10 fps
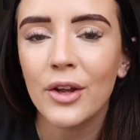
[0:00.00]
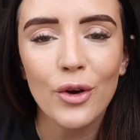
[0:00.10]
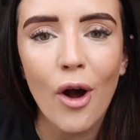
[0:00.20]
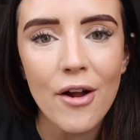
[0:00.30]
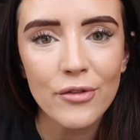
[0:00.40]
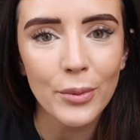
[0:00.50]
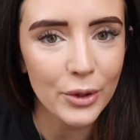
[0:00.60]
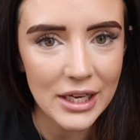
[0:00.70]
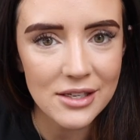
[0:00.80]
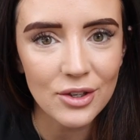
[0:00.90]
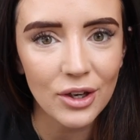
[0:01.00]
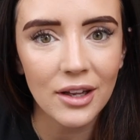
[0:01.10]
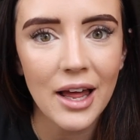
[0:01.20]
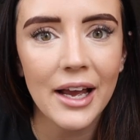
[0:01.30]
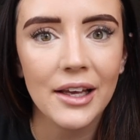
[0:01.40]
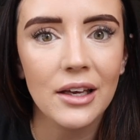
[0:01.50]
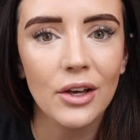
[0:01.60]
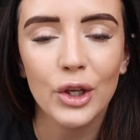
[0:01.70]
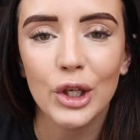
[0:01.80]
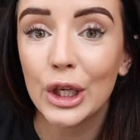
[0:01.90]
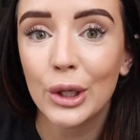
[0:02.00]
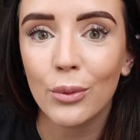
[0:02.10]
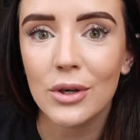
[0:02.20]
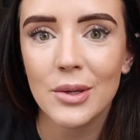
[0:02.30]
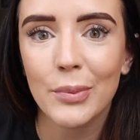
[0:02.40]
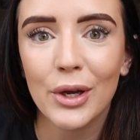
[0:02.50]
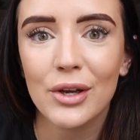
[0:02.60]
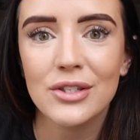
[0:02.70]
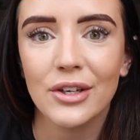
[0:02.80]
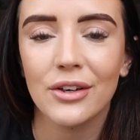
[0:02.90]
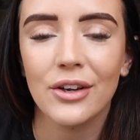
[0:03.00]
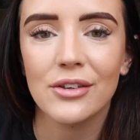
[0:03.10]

not everybody is gonna like you as a person,